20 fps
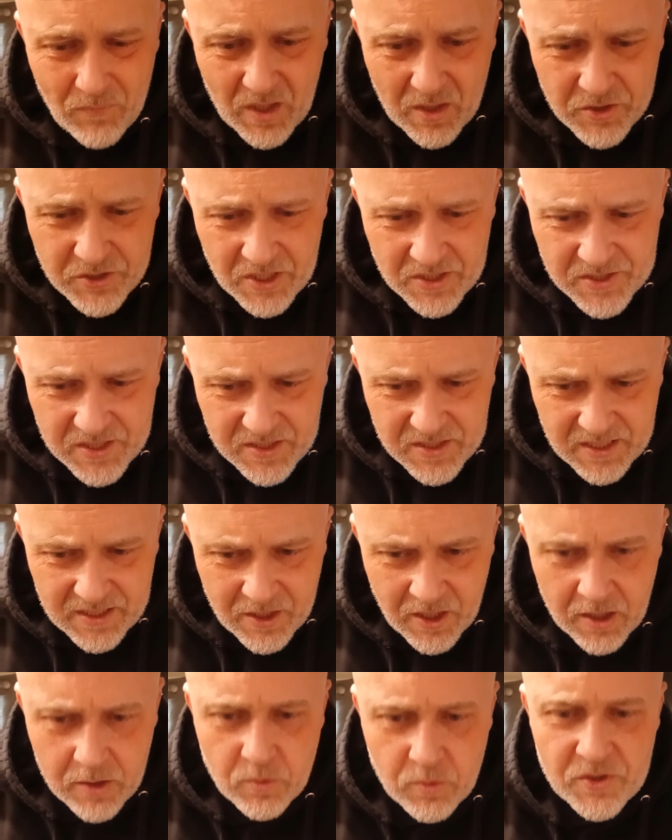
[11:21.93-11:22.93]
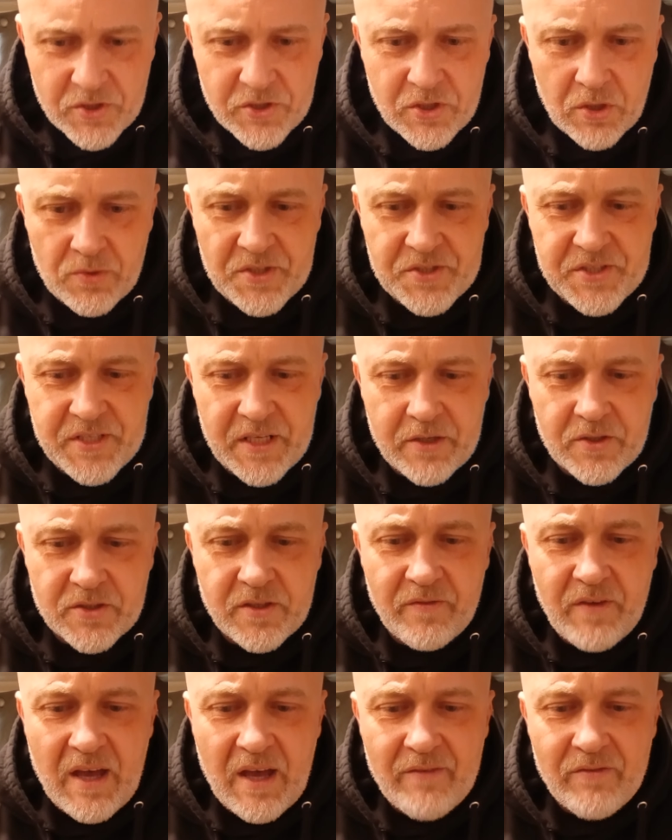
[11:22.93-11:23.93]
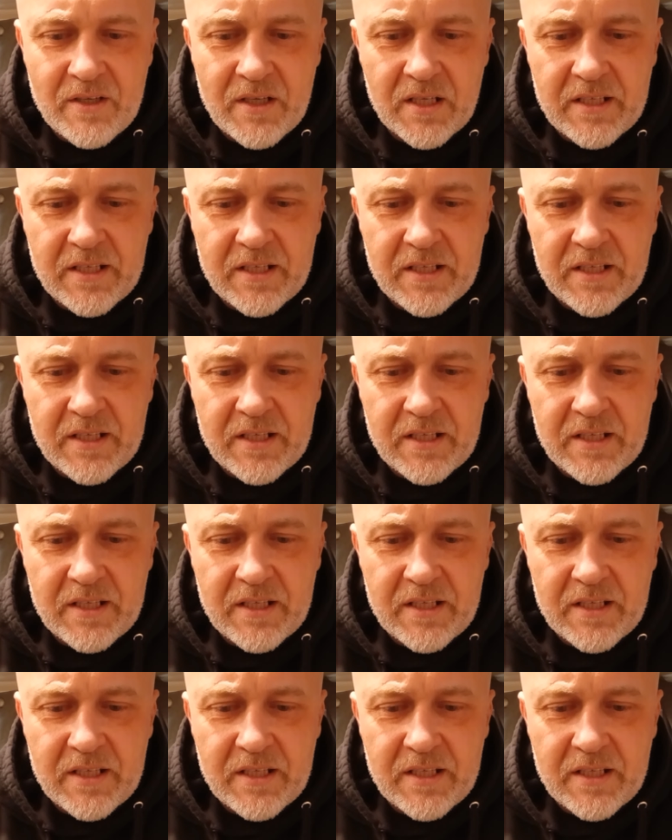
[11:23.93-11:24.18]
Just as Enoch was shown the secrets of heaven and